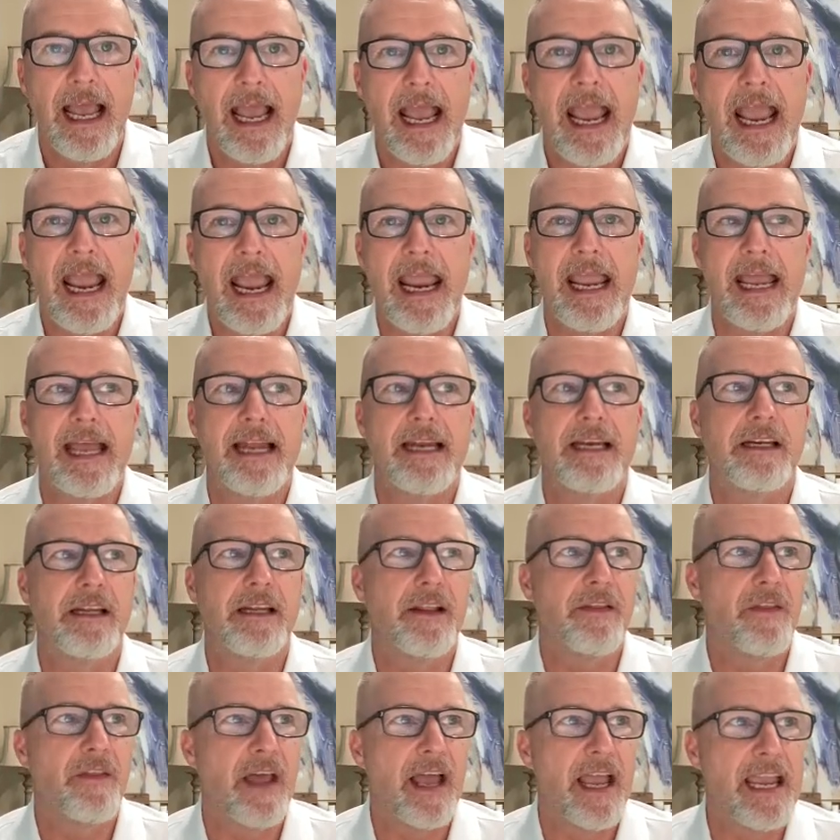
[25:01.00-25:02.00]
and
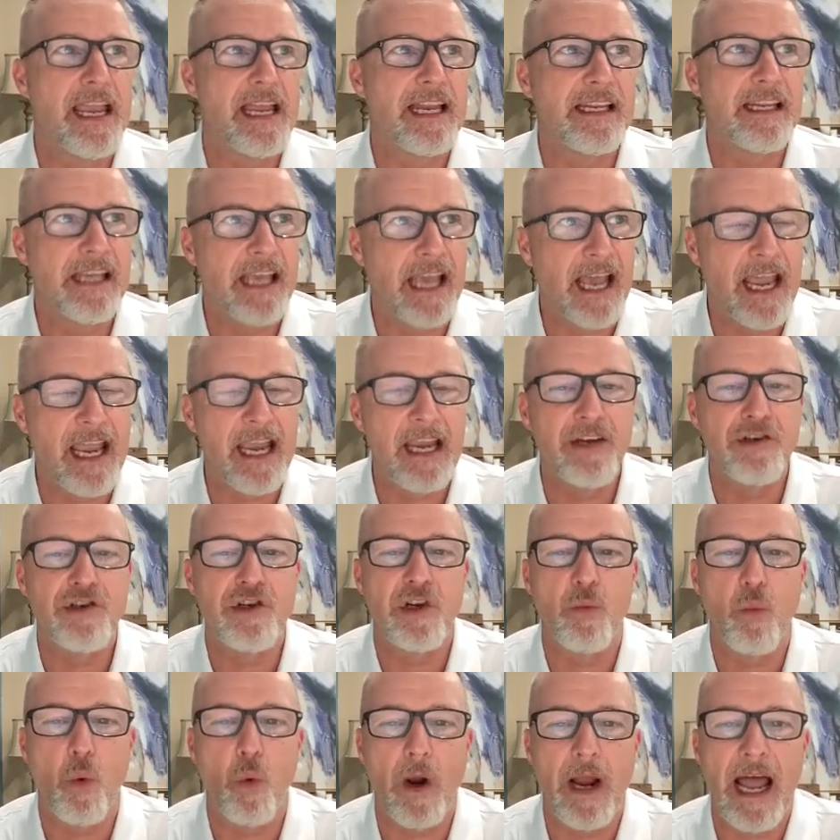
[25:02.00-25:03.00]
they
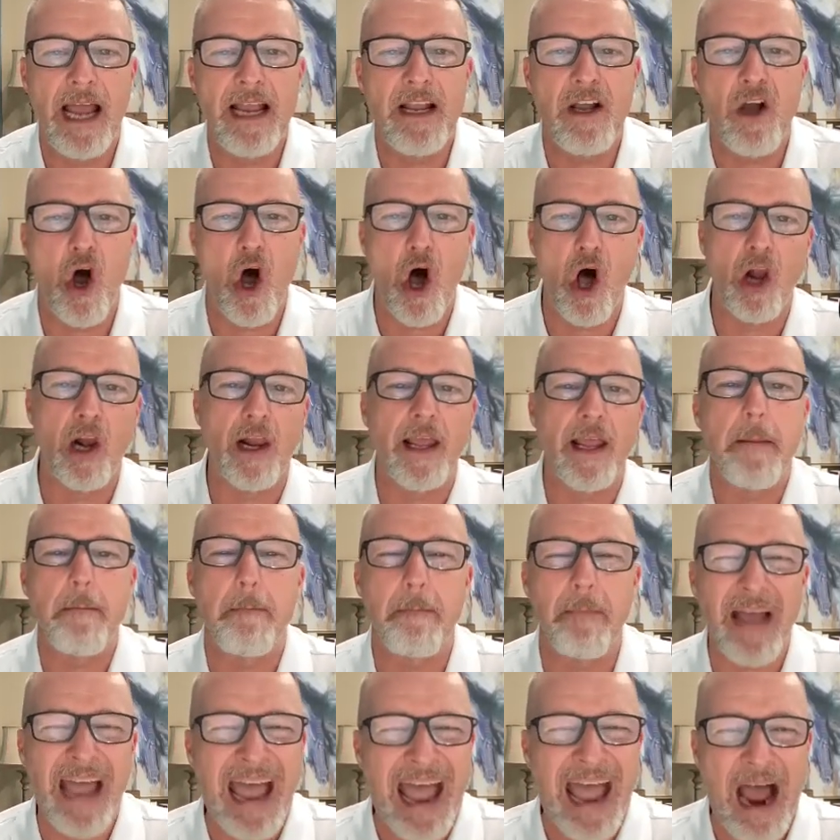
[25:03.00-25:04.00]
engage in what I call
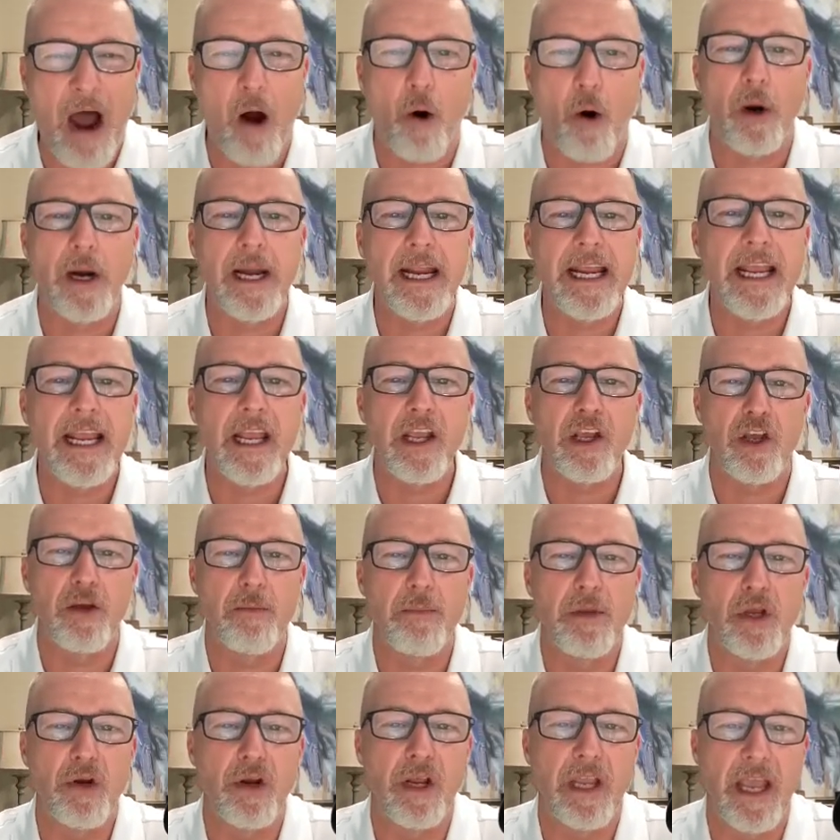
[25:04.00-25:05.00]
empowering
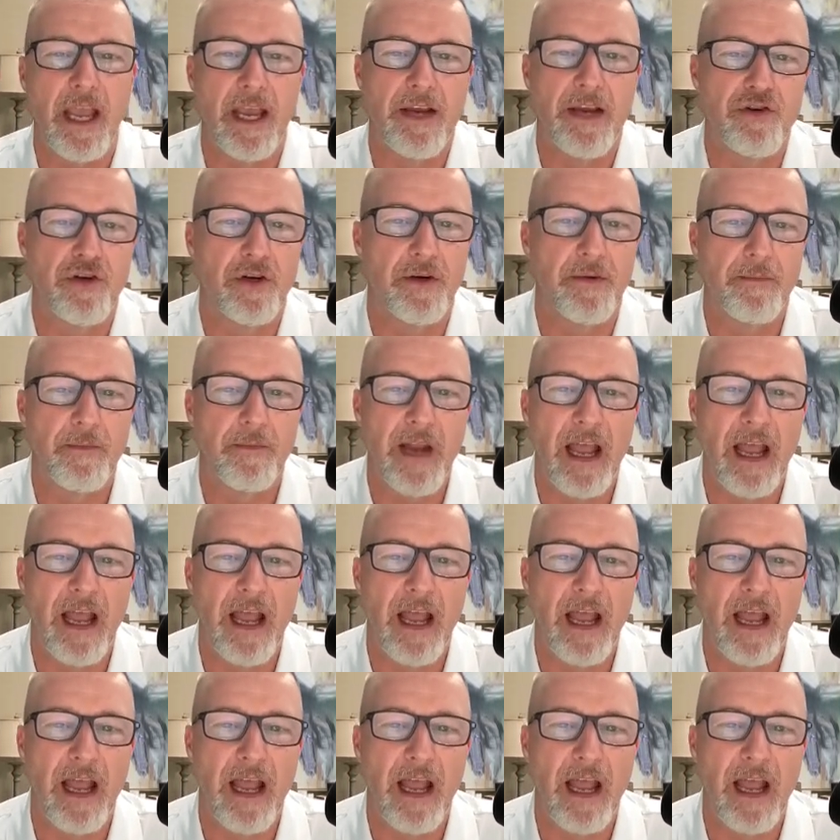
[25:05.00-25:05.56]
communication.